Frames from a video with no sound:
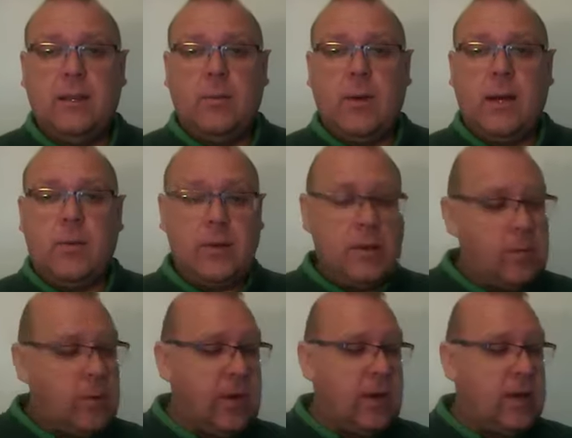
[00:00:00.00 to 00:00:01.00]
Wow,
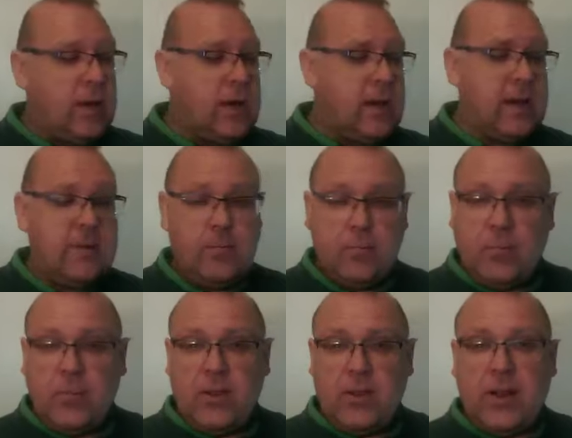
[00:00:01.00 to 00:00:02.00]
we've
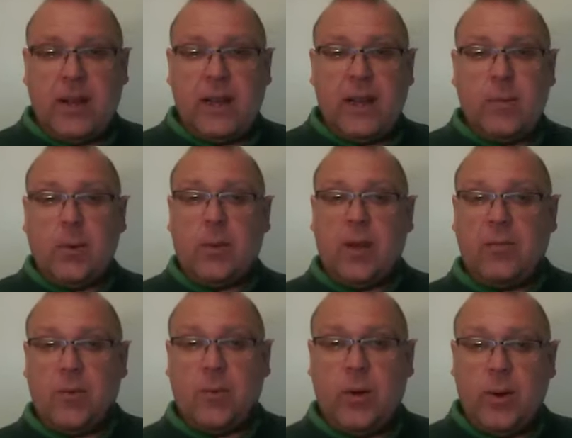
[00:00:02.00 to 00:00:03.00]
gone a little bit away
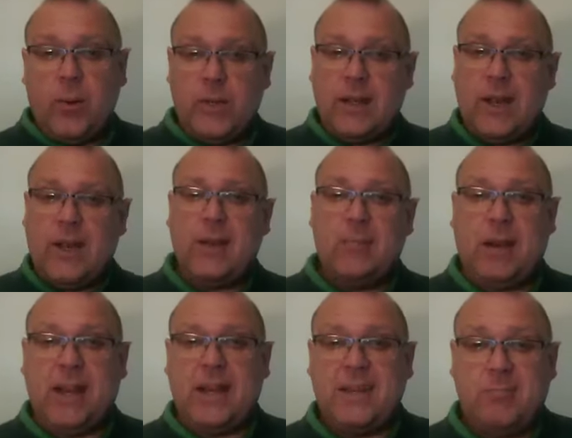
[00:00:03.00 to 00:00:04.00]
from what I was
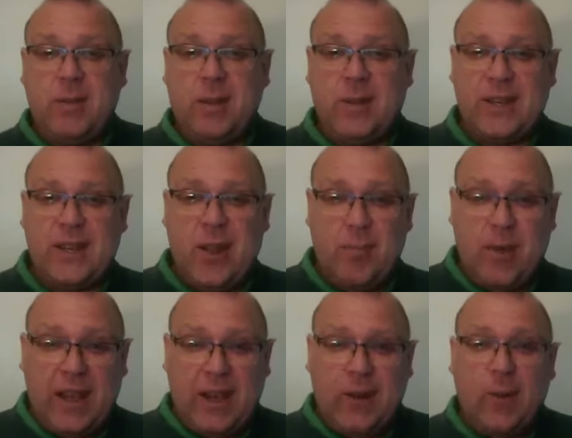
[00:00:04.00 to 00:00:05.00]
planning to speak on tonight, but
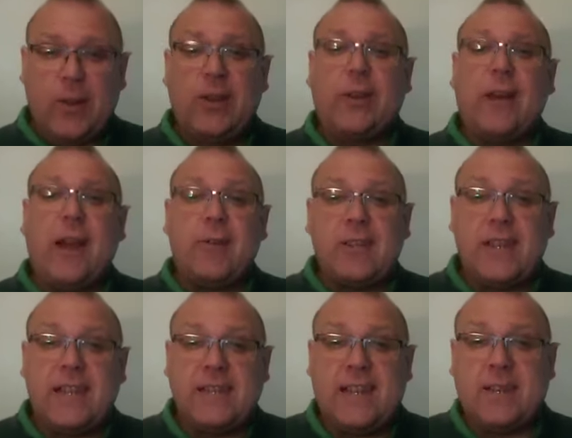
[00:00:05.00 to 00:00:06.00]
you know, God knows
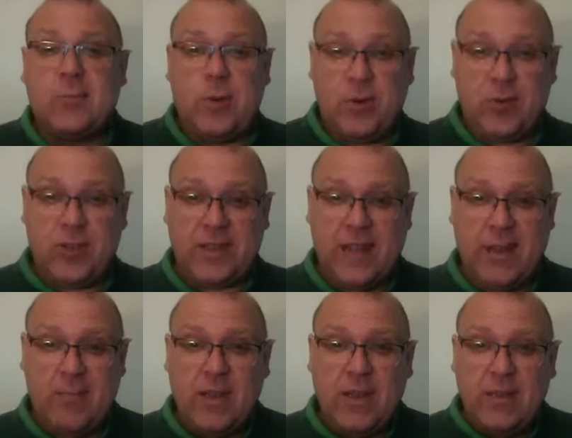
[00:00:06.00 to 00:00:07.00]
these things. We trust him,
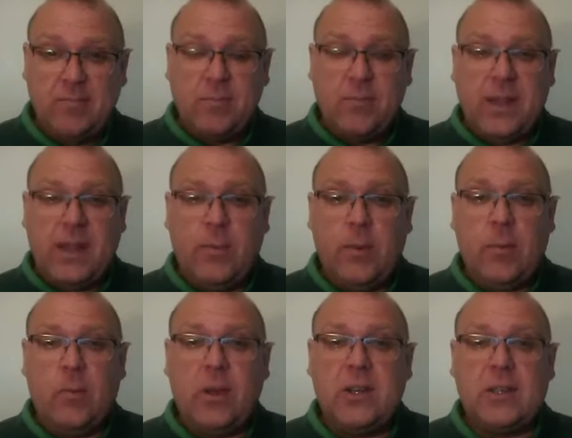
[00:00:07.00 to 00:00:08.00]
and
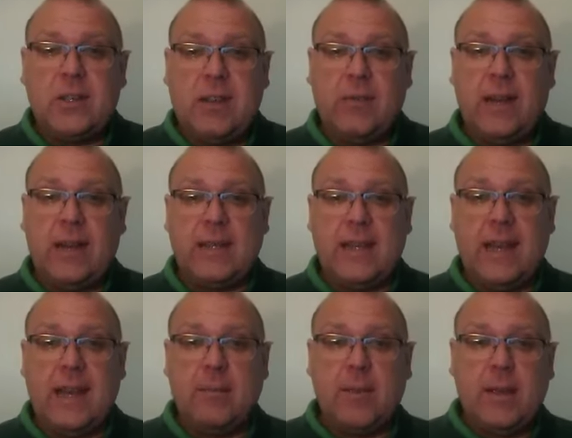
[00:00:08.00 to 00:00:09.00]
we just give it into
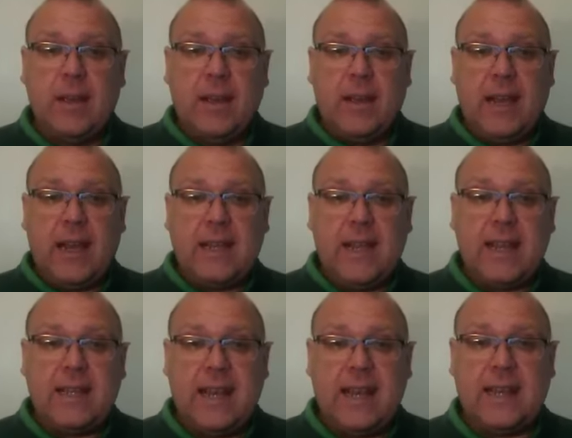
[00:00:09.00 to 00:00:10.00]
him, into
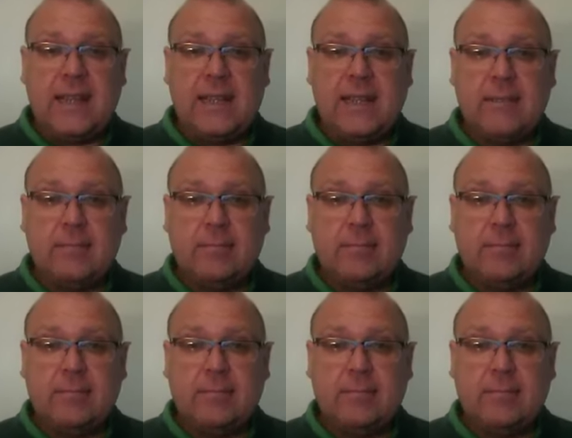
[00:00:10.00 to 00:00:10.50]
his hands.